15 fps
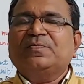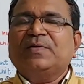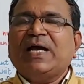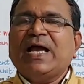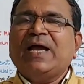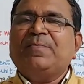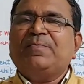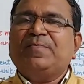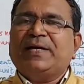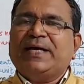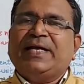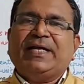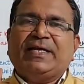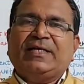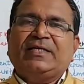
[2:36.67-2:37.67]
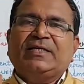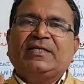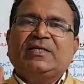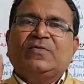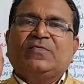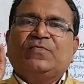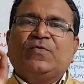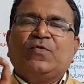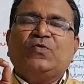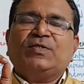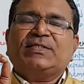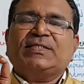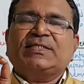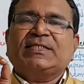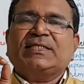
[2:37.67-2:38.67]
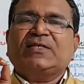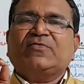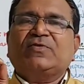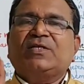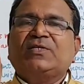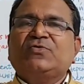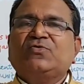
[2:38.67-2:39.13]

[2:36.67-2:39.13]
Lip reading: ma, force is equal